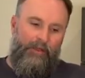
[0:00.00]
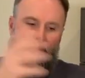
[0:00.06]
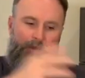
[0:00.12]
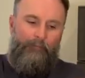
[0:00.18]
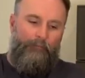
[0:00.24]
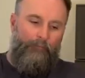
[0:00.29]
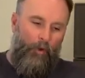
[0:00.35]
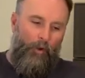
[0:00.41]

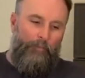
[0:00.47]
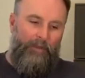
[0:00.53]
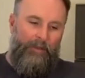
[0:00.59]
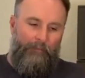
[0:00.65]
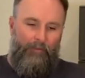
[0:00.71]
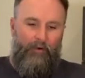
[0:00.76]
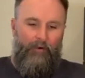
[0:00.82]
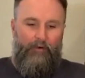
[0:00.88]
more
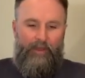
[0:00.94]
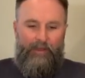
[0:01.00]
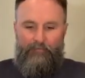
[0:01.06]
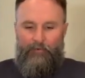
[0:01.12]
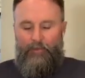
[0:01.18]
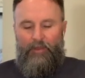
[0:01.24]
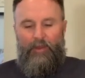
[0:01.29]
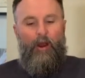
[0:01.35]
people like from
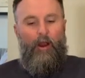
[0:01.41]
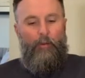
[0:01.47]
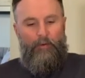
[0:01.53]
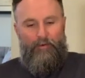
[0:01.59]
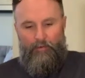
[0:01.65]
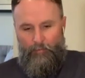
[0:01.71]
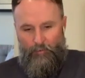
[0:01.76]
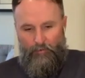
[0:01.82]
the carbon
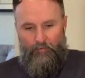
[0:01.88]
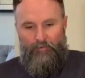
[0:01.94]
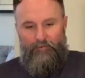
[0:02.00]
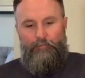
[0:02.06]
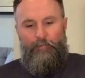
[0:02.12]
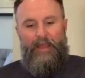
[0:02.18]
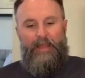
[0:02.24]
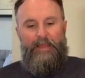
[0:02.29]
removal
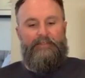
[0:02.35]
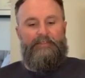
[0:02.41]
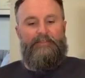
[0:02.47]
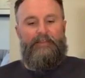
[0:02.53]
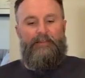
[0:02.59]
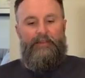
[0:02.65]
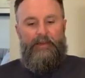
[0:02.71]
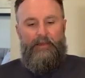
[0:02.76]
space
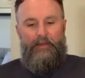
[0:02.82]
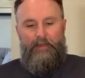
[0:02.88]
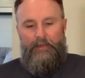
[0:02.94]
and the